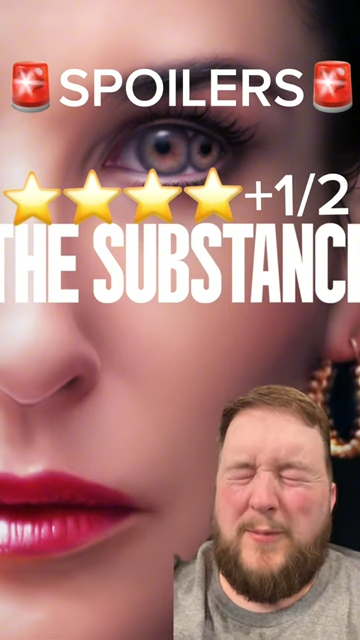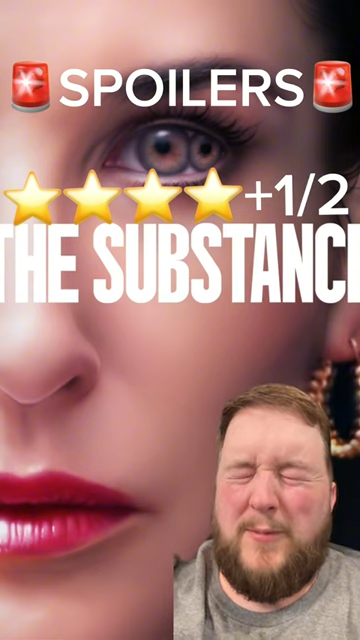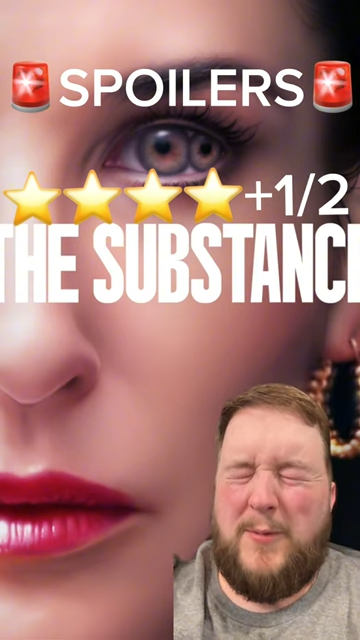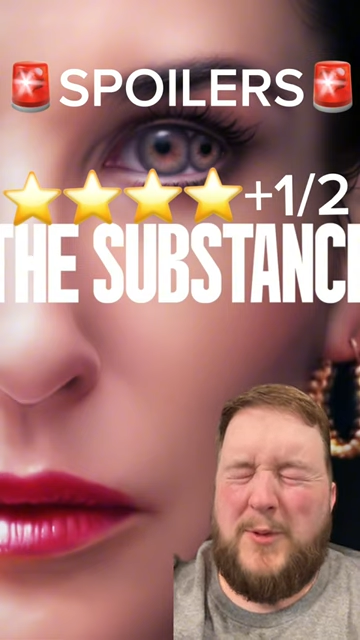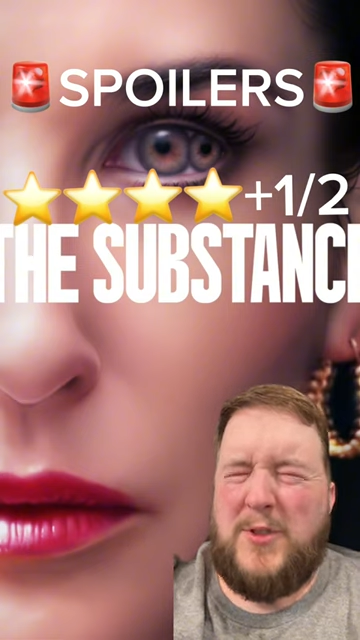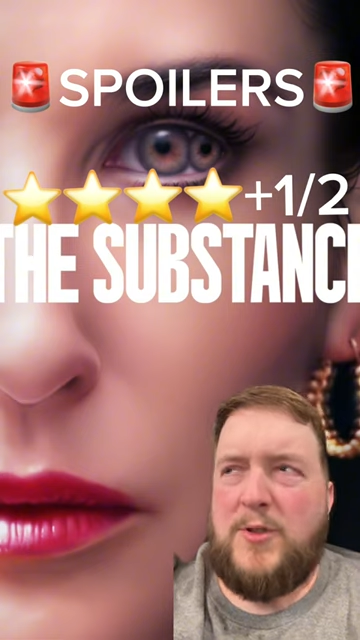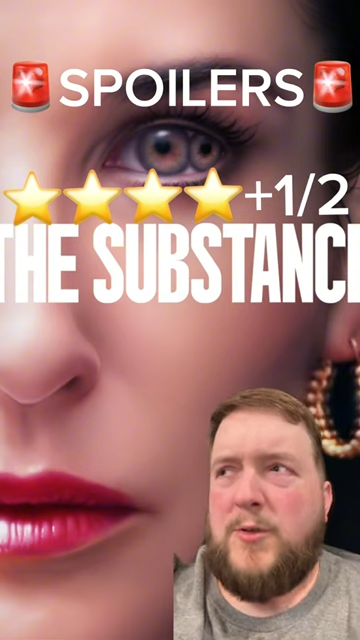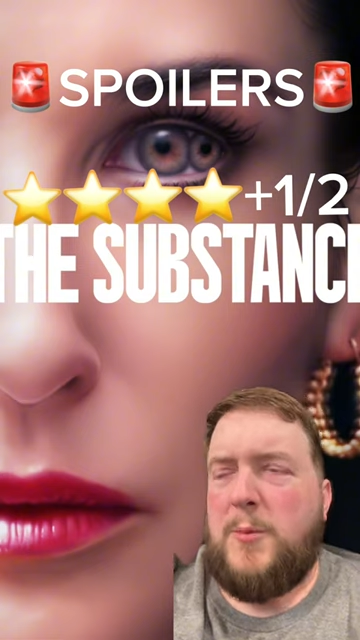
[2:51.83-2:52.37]

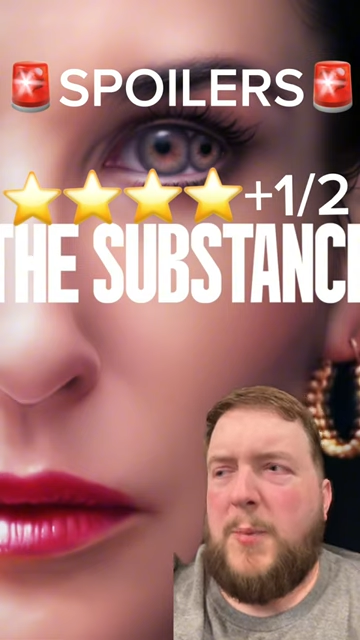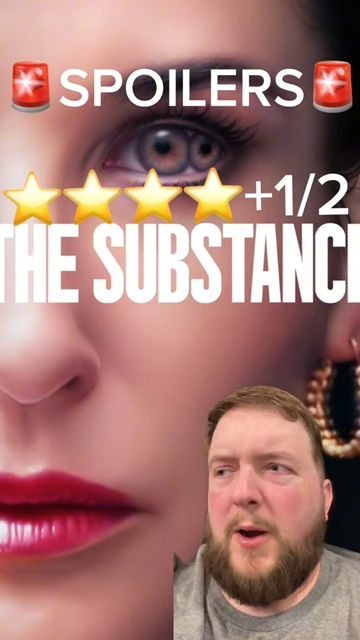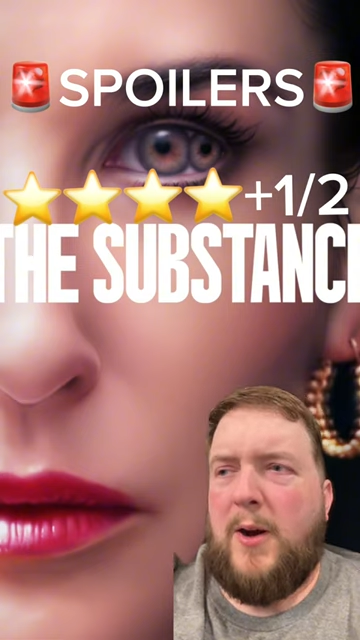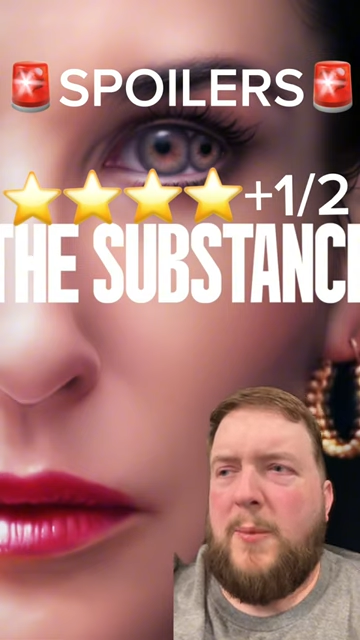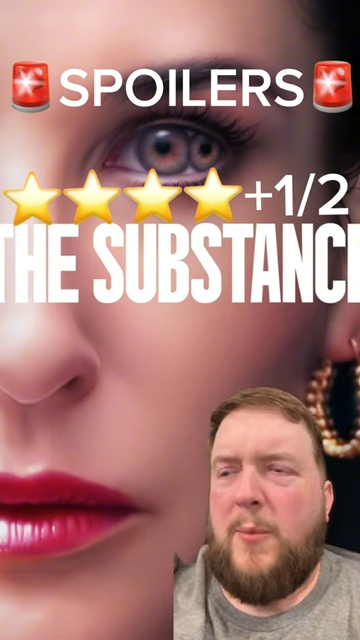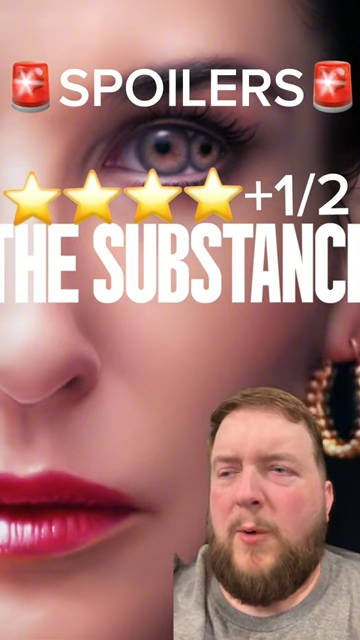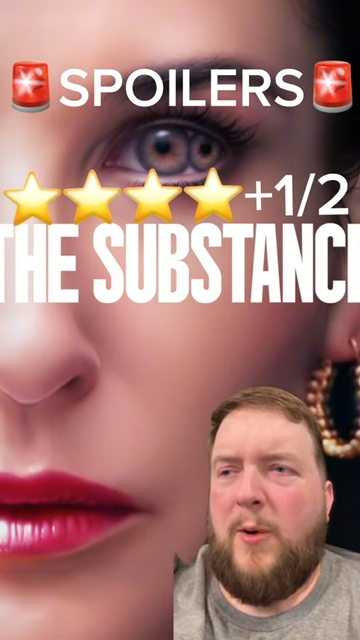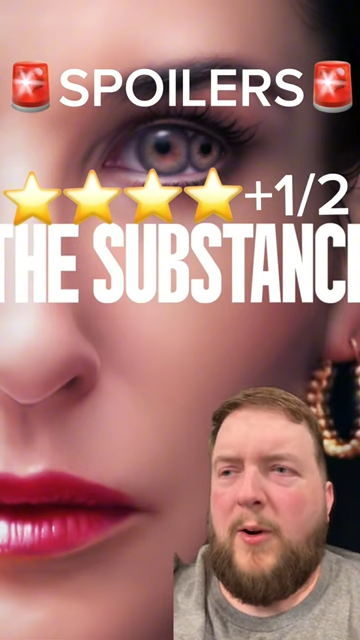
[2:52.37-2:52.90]
was it Drew
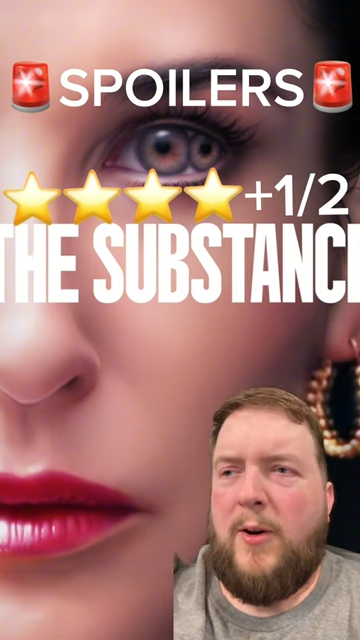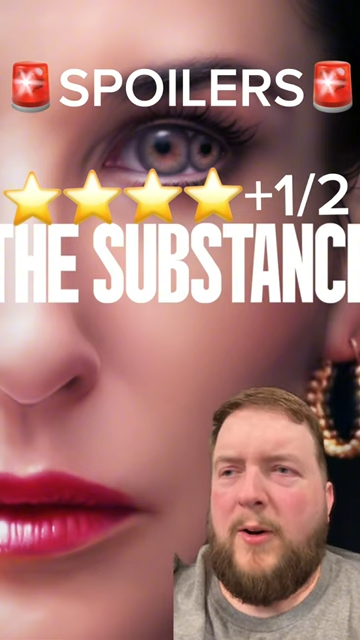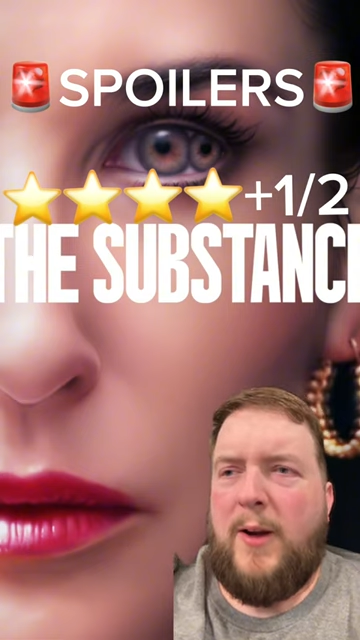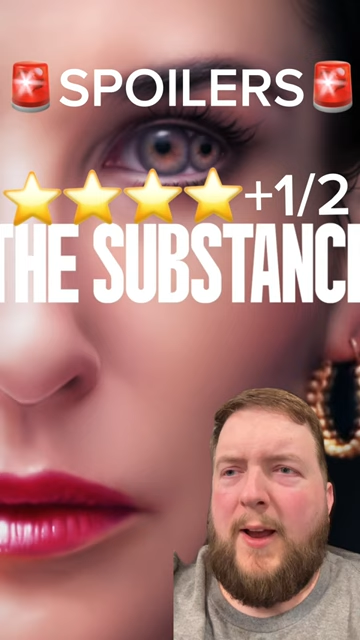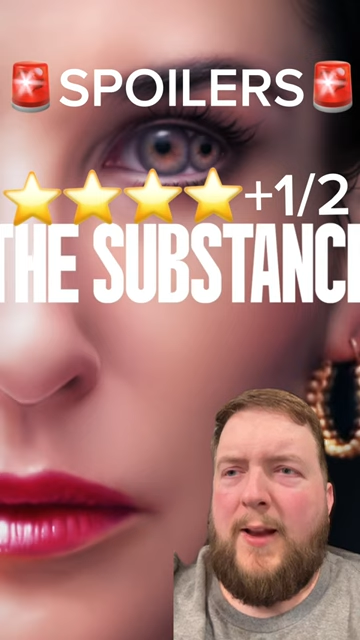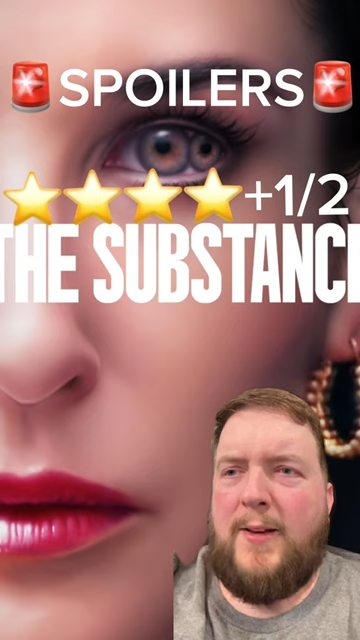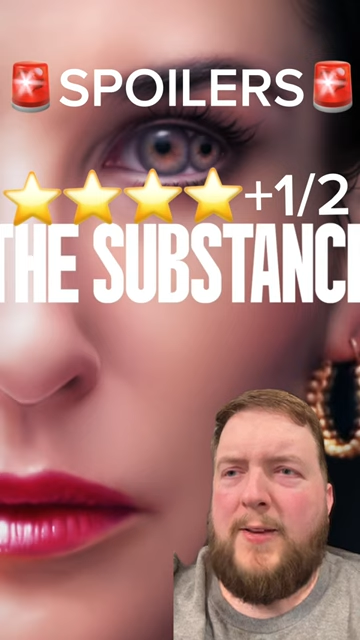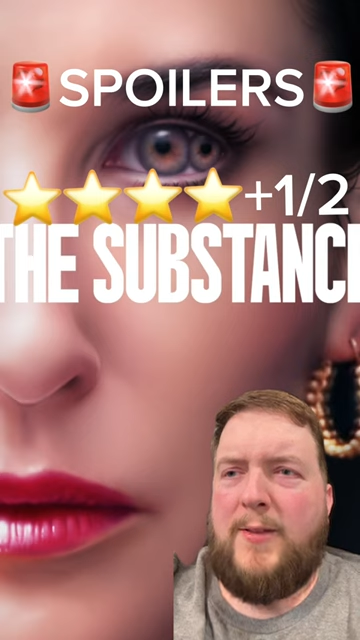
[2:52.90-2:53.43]
Barrymore
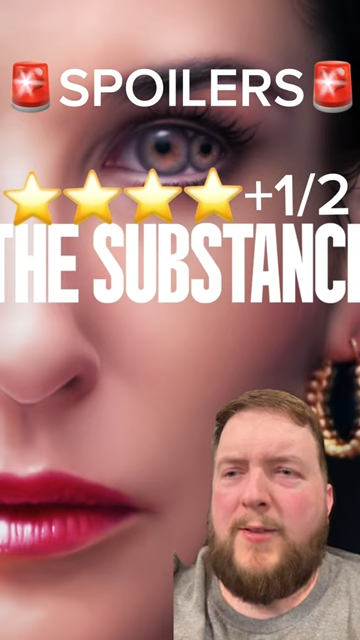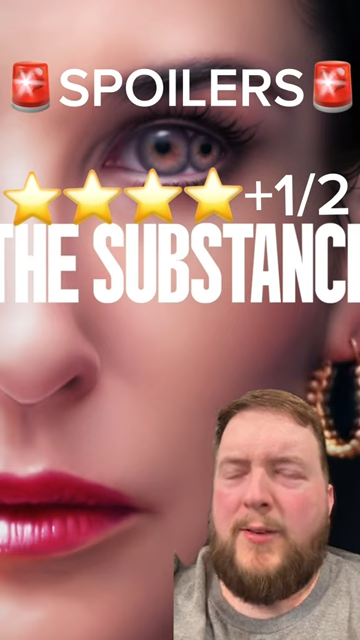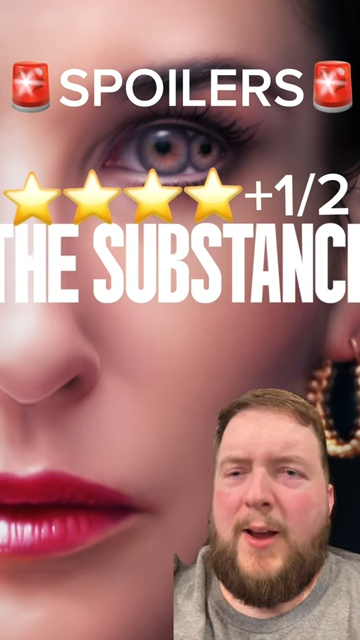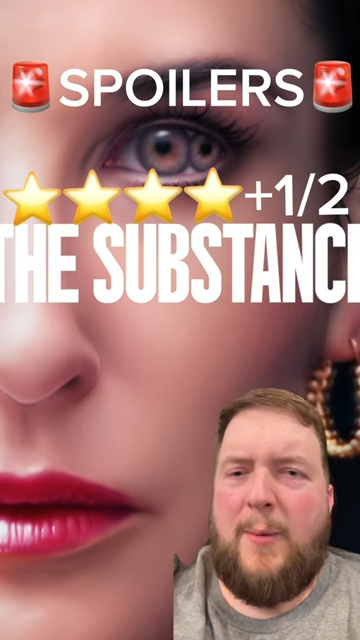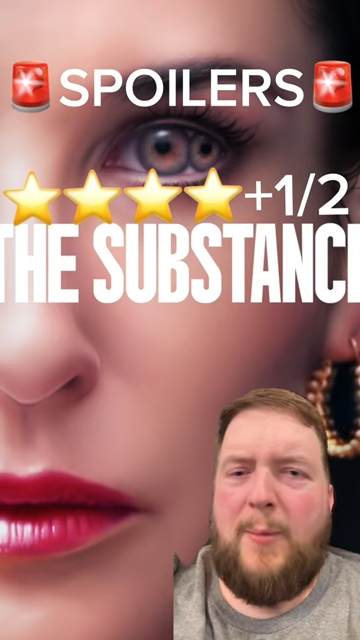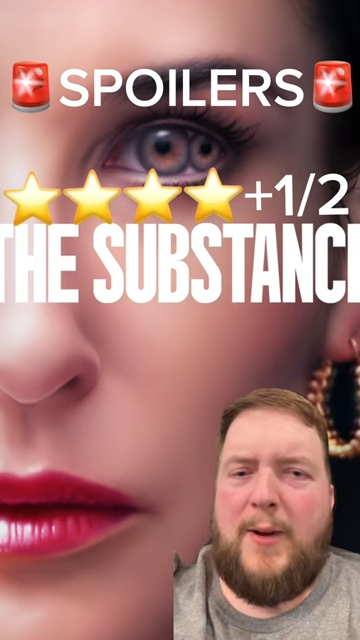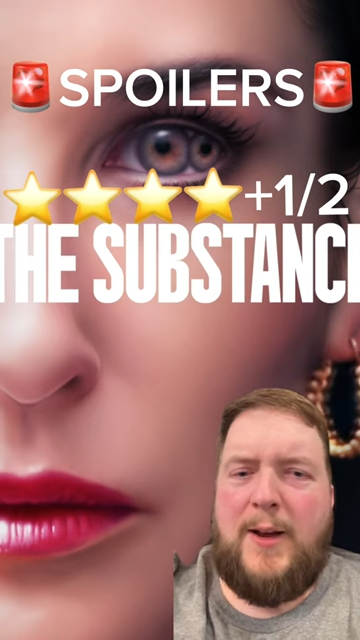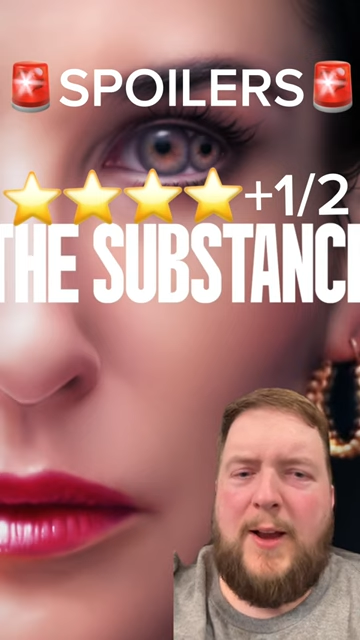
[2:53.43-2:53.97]
and
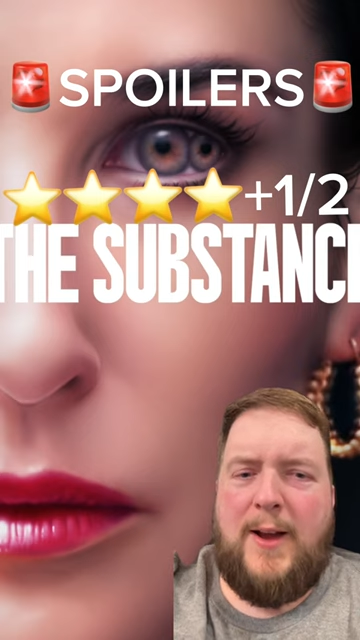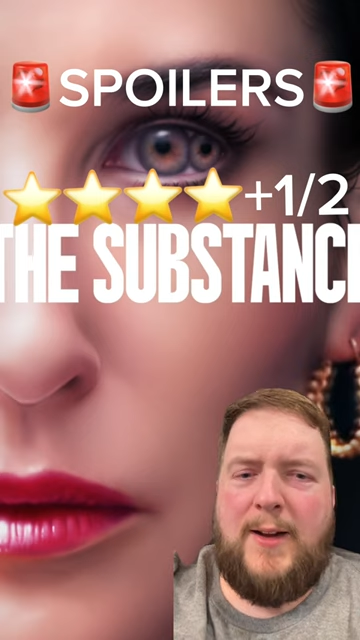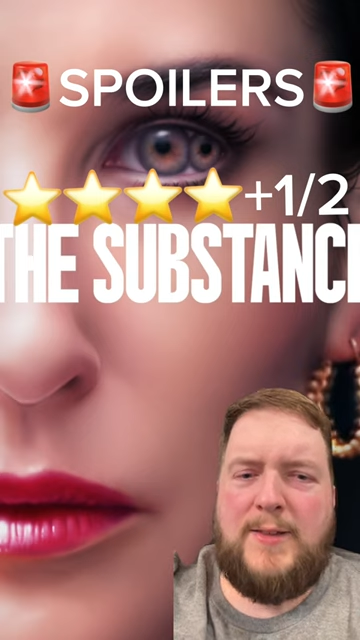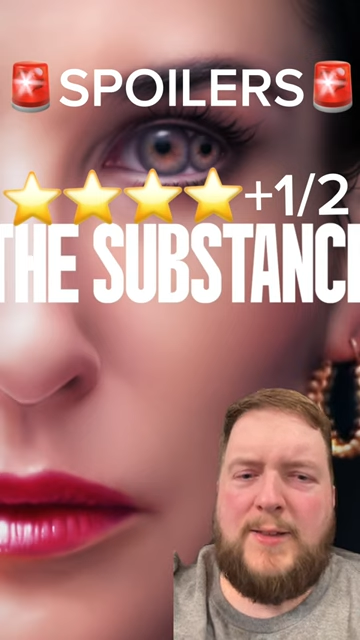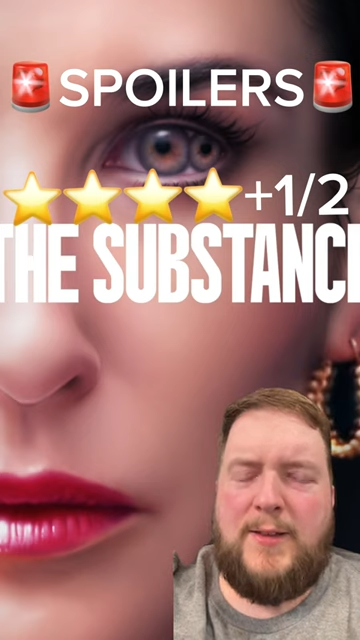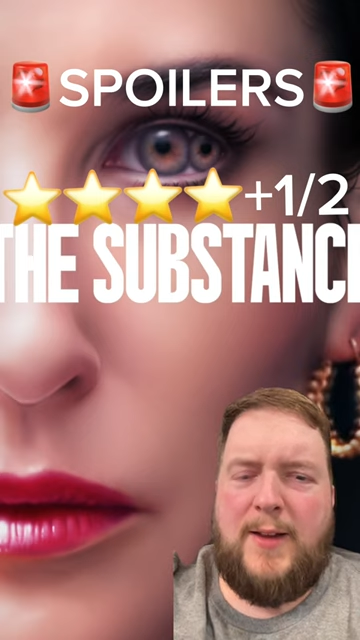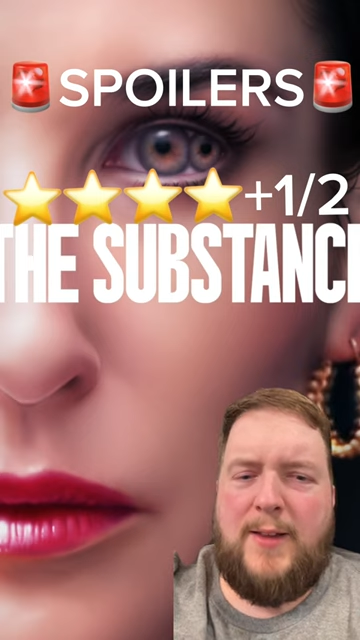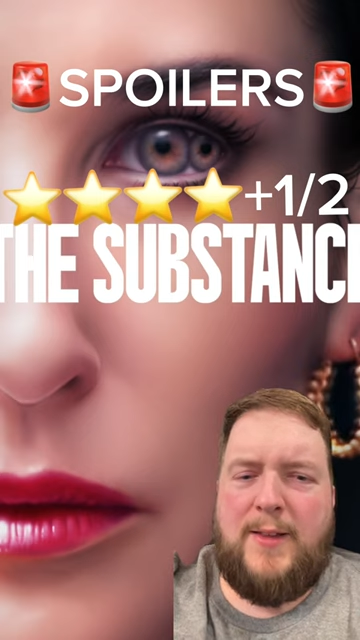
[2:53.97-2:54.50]
Cameron
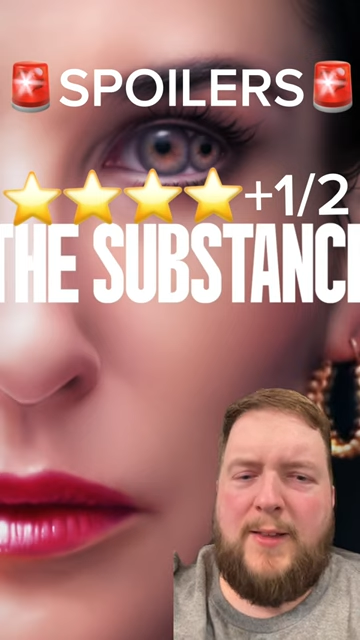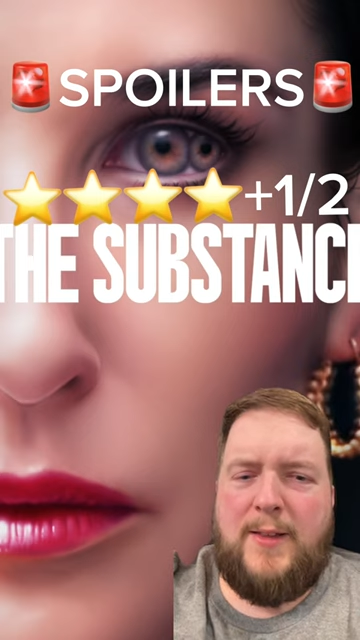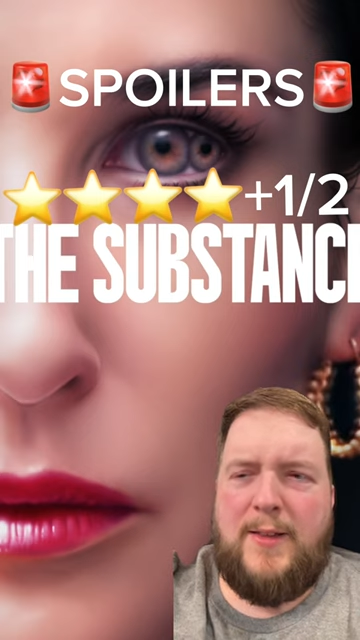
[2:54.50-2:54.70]
Diaz and I